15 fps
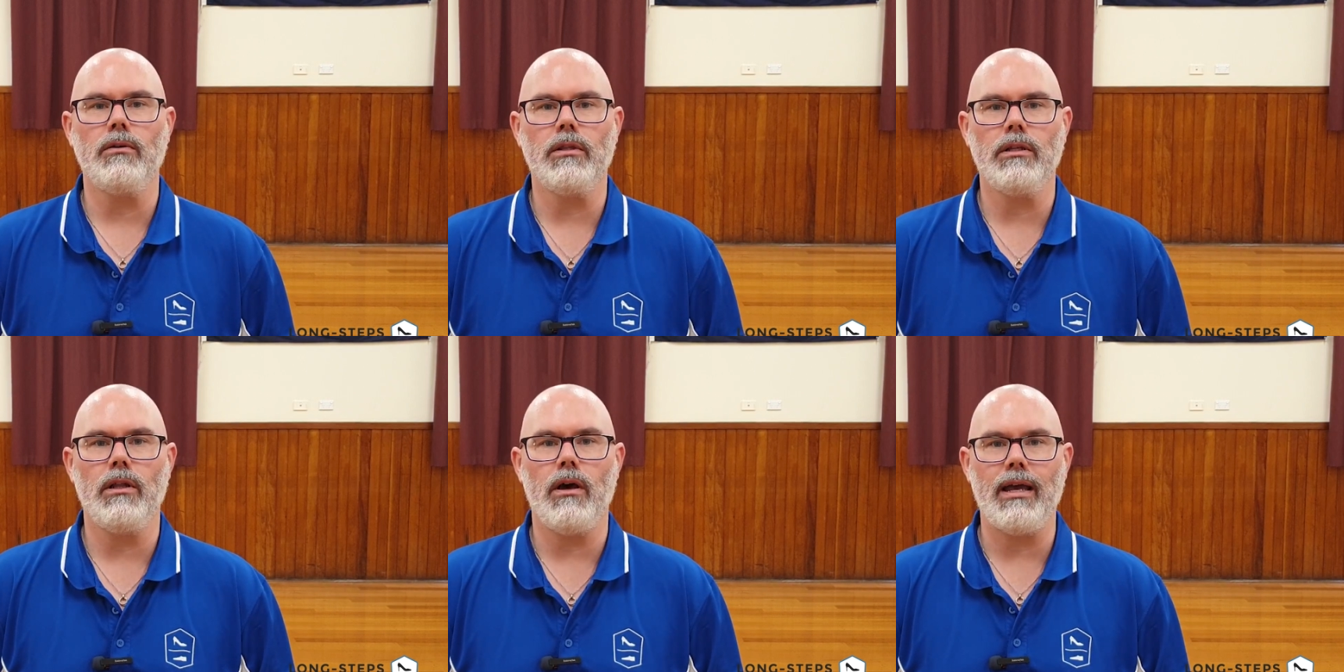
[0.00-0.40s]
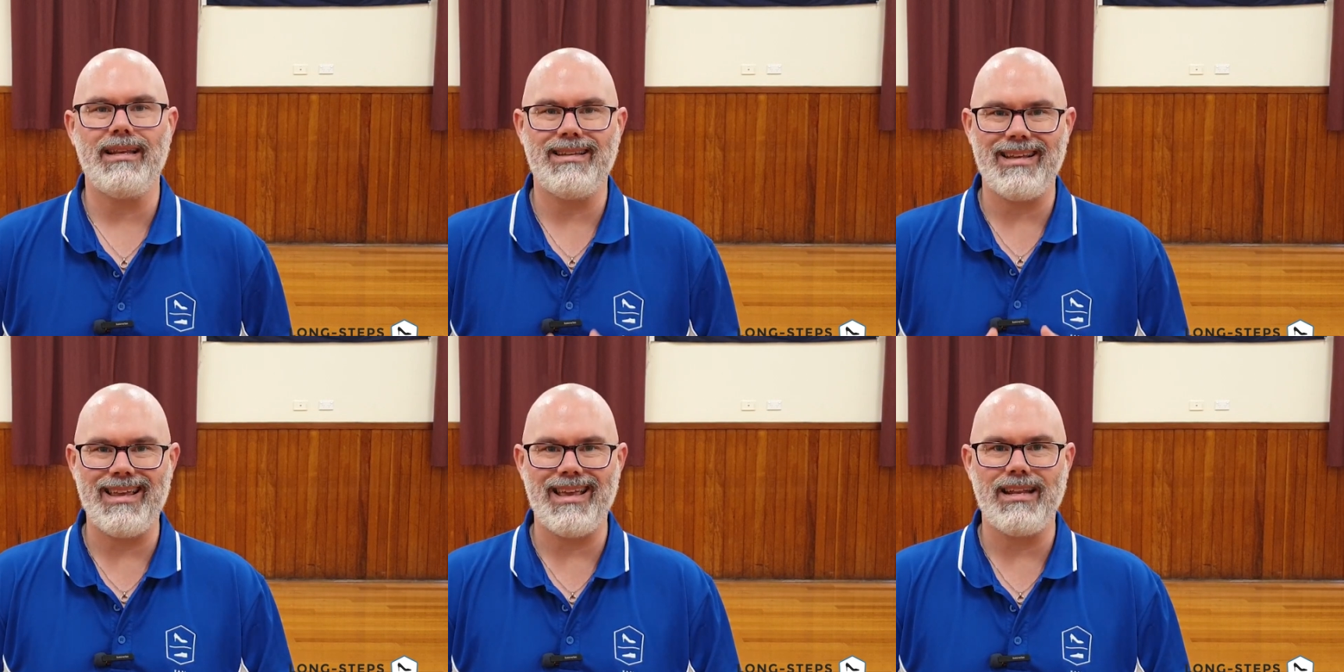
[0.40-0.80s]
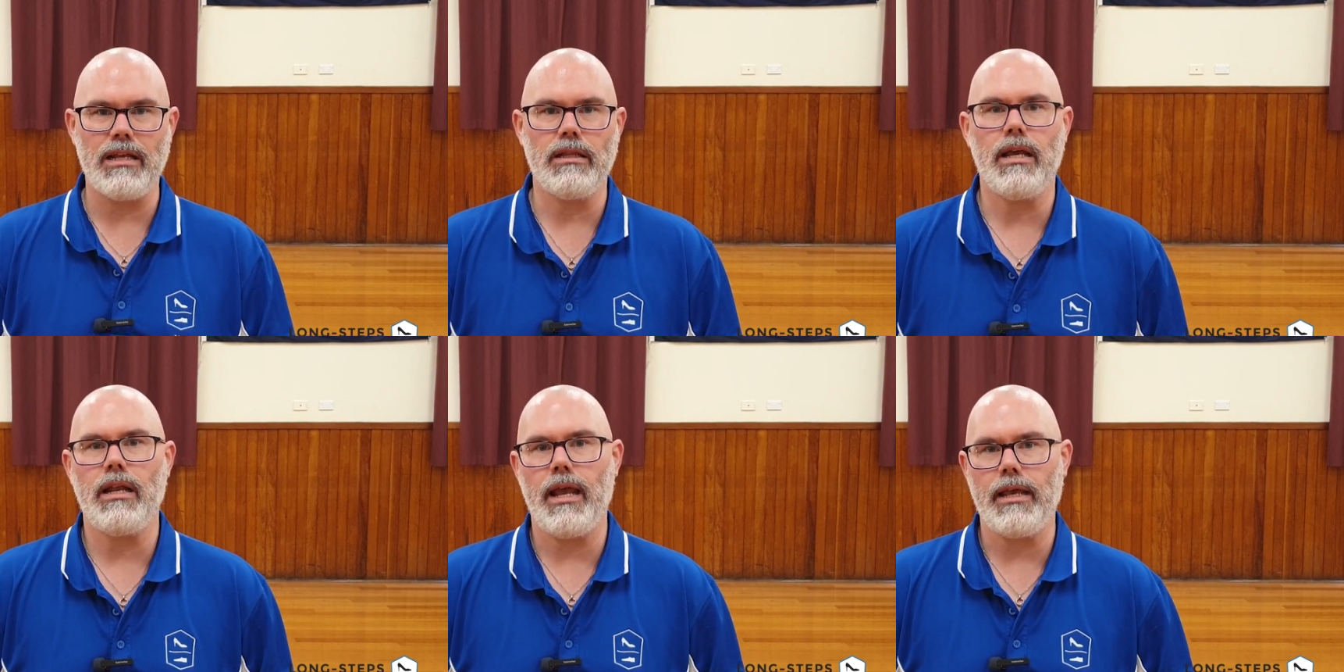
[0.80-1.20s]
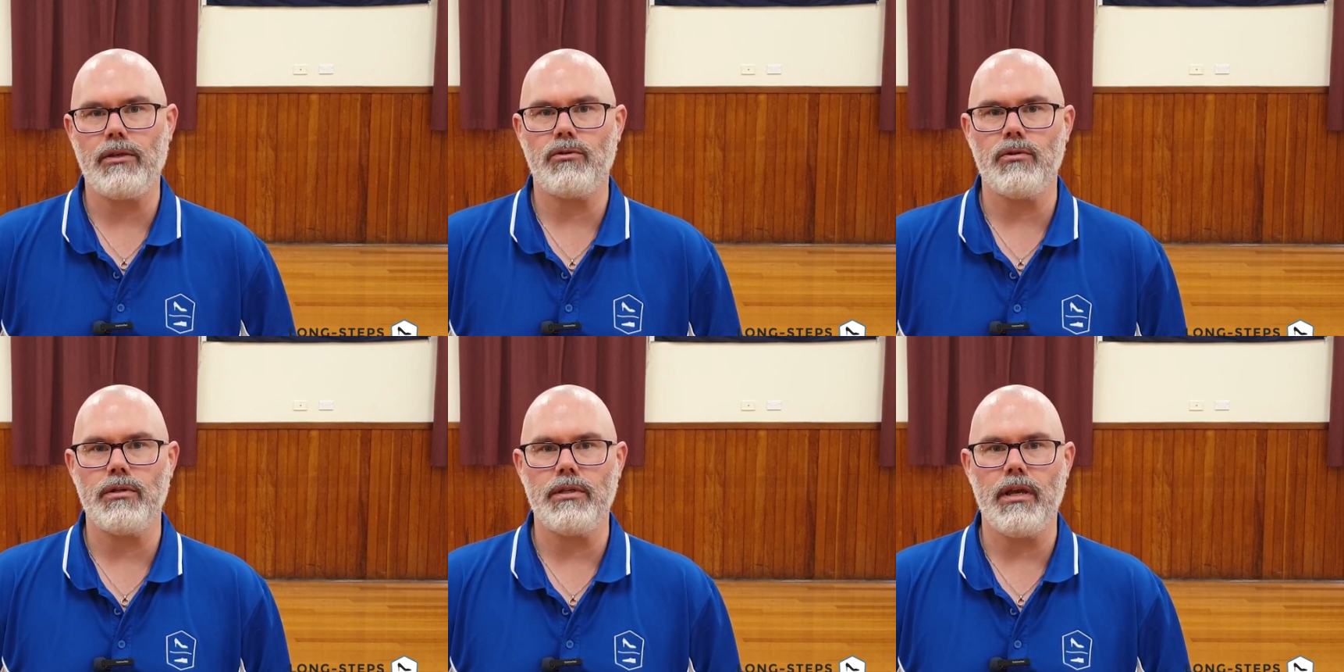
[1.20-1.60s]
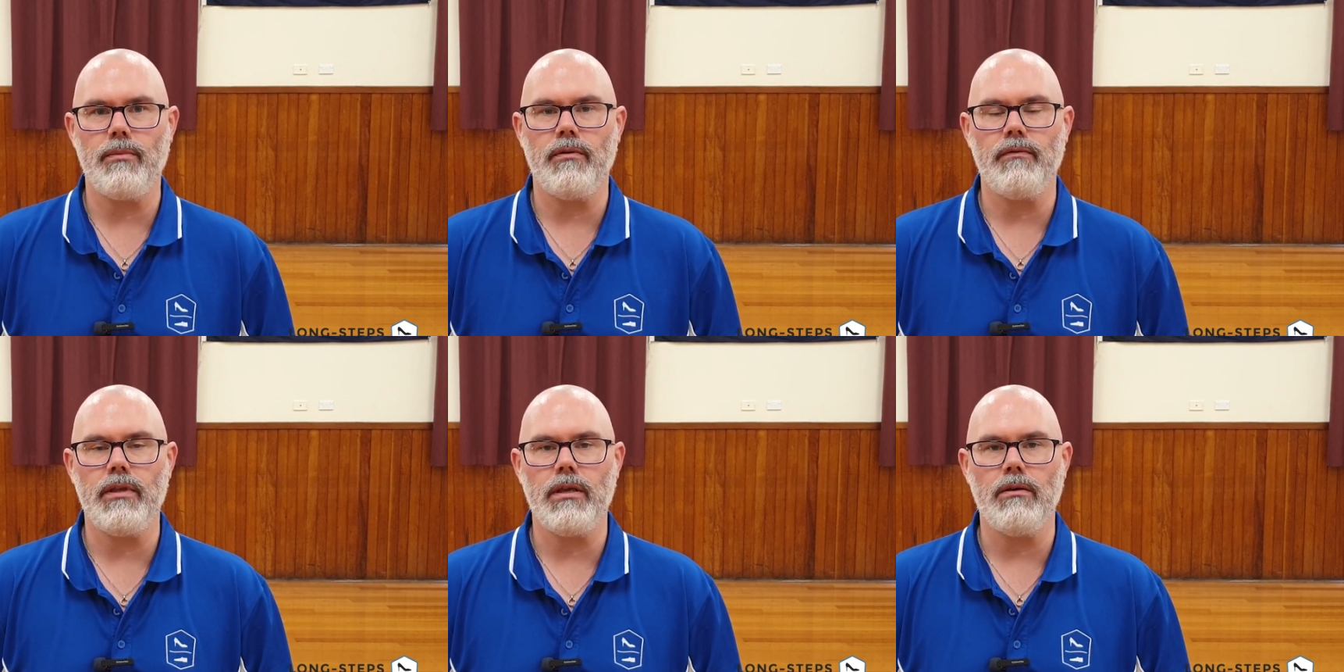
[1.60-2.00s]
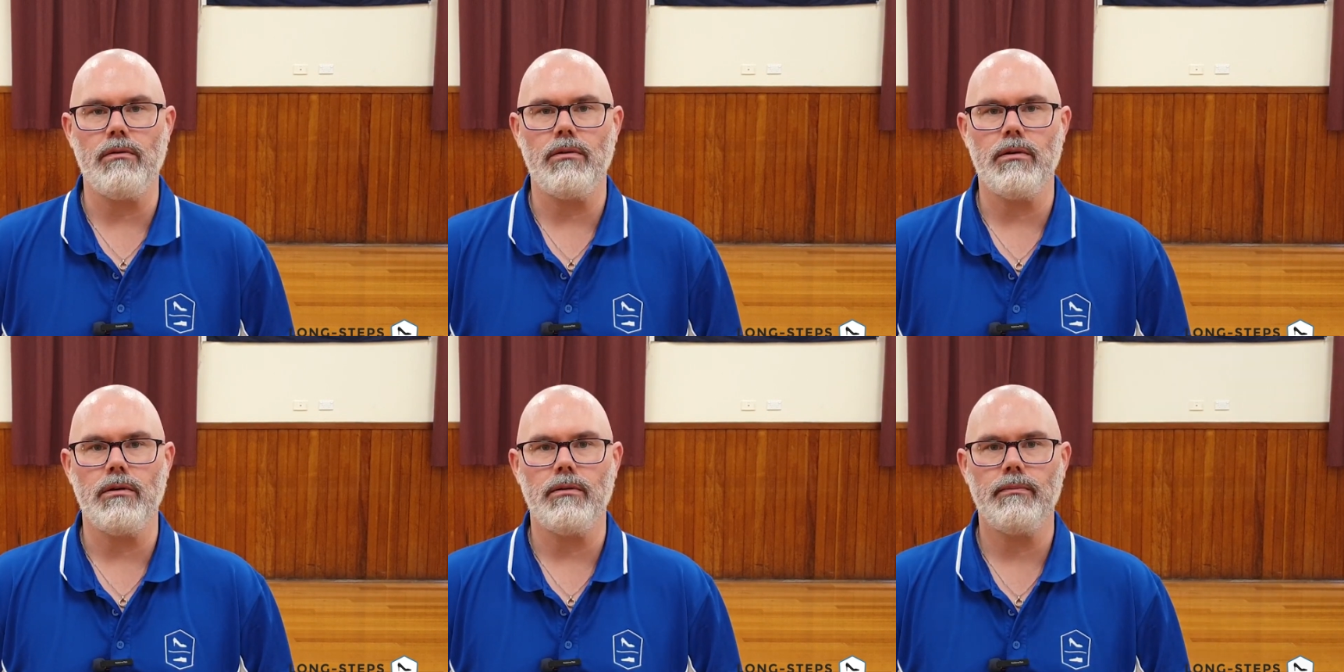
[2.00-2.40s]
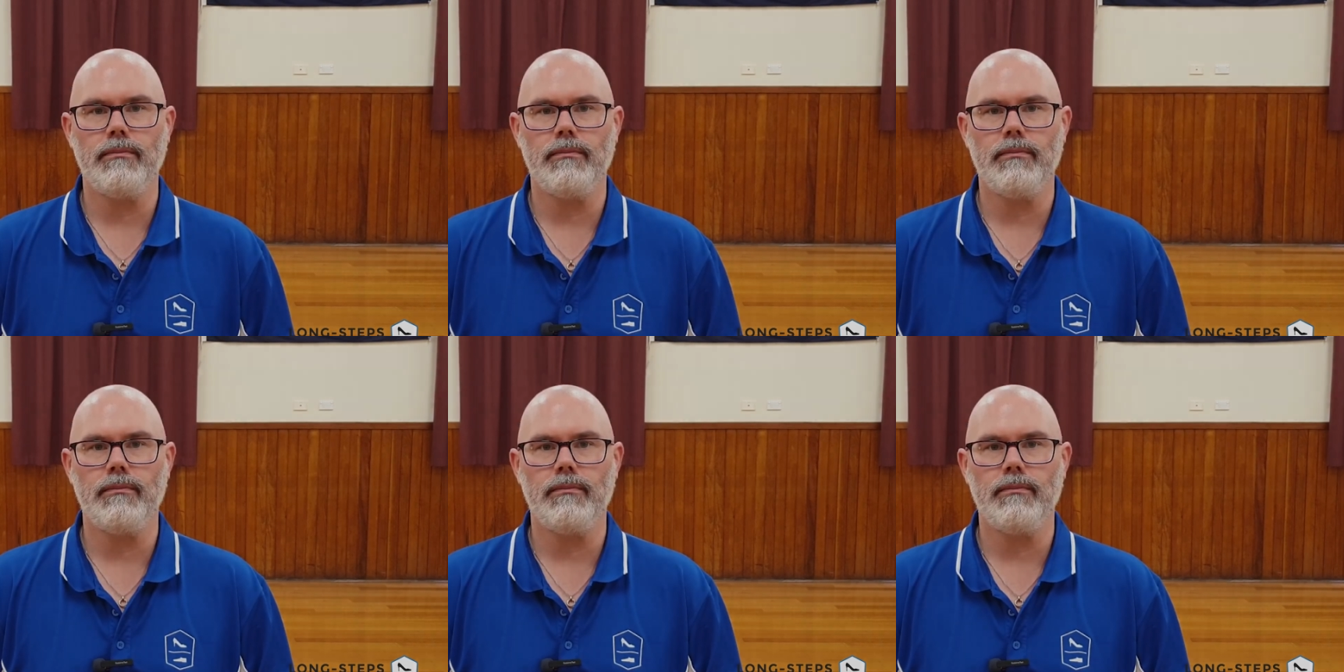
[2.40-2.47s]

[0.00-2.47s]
the line to get in that extra step of the heel turn.